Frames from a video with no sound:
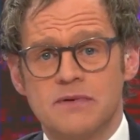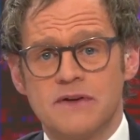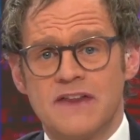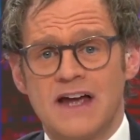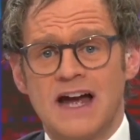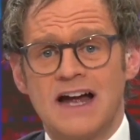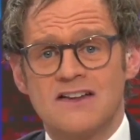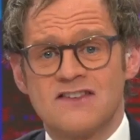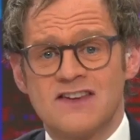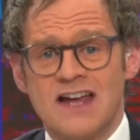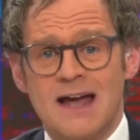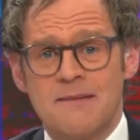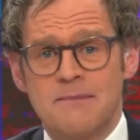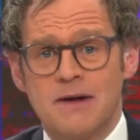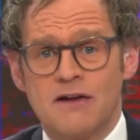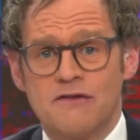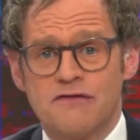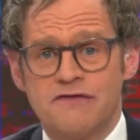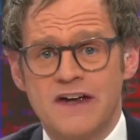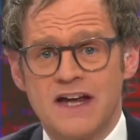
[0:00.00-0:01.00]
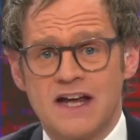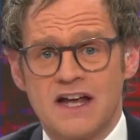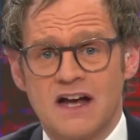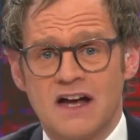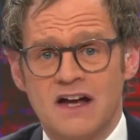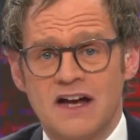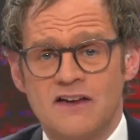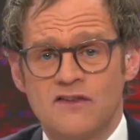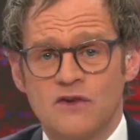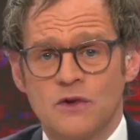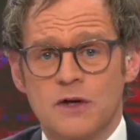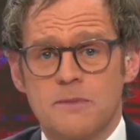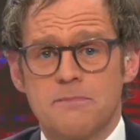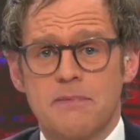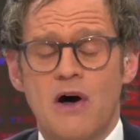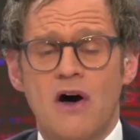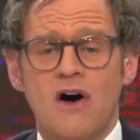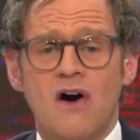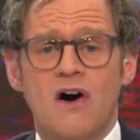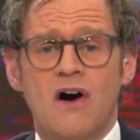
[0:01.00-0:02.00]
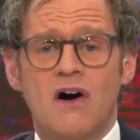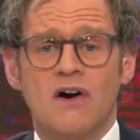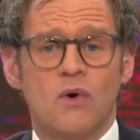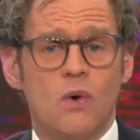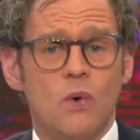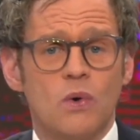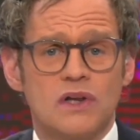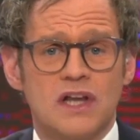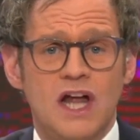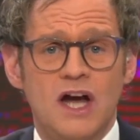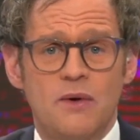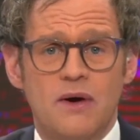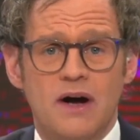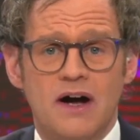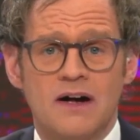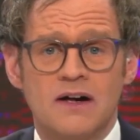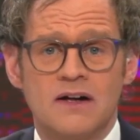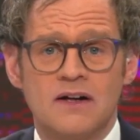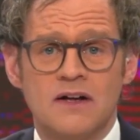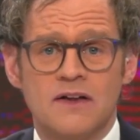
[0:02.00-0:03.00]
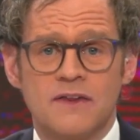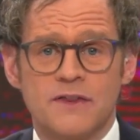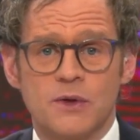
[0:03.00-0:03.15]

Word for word: But that damning figure is on a par or lower